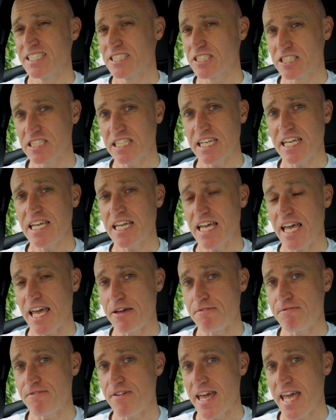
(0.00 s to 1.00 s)
see
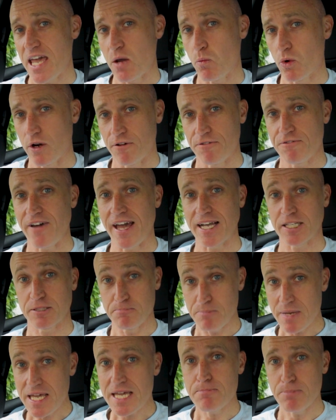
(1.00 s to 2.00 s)
if it will
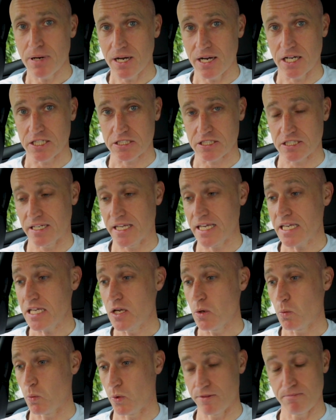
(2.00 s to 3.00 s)
affect me
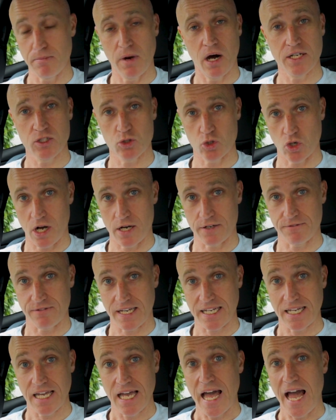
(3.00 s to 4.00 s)
personally with my
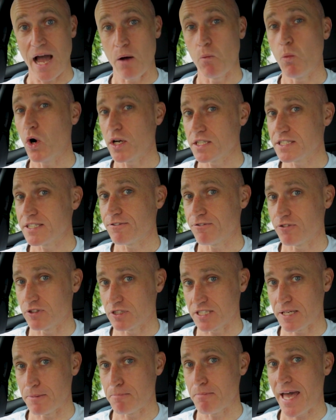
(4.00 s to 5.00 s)
driving and what a
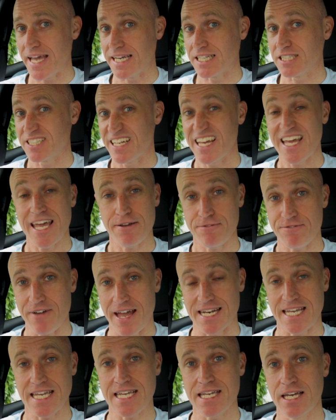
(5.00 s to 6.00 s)
difference it makes, if
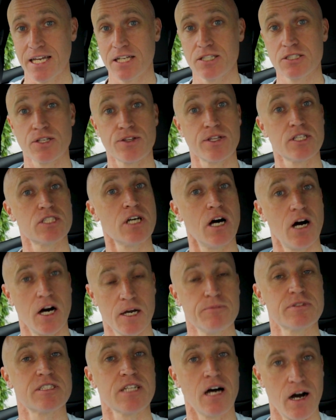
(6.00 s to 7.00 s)
any, to the
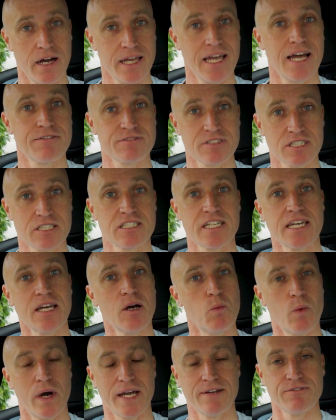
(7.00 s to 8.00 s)
times that I have to
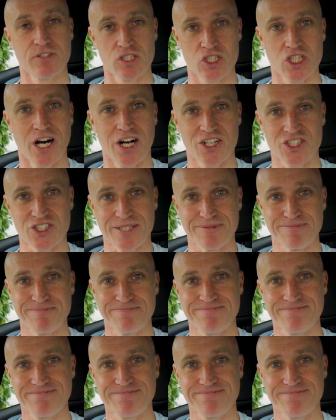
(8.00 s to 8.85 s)
sit and wait for charging.